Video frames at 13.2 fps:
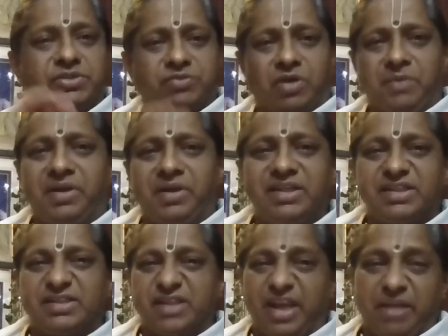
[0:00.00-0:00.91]
Swamigal is
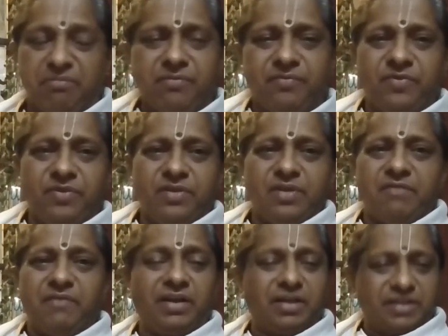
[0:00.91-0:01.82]
his name.
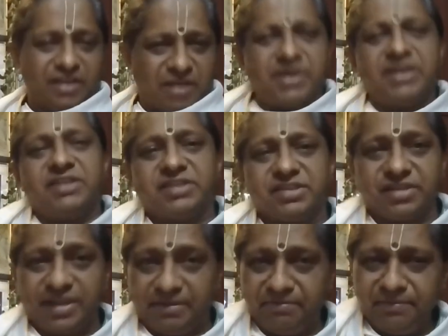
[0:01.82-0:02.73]
Venkatarama is his
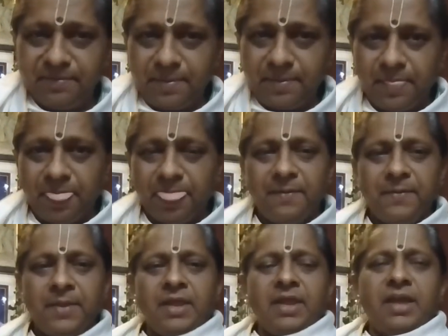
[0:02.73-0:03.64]
name.
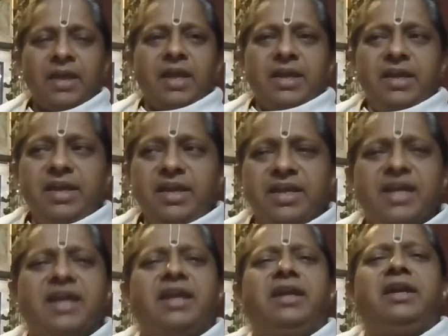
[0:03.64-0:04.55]
He
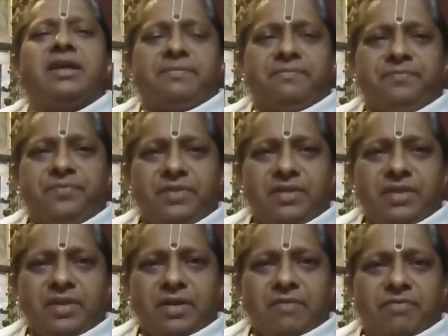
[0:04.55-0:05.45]
hailed
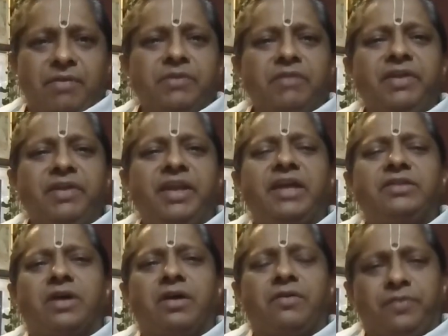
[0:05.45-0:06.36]
from the
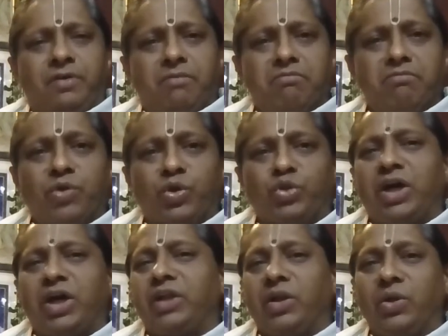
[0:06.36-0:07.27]
village of
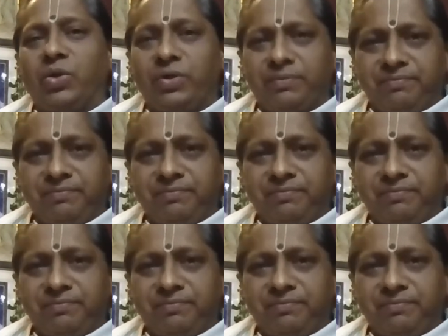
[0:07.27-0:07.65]
Marudanallur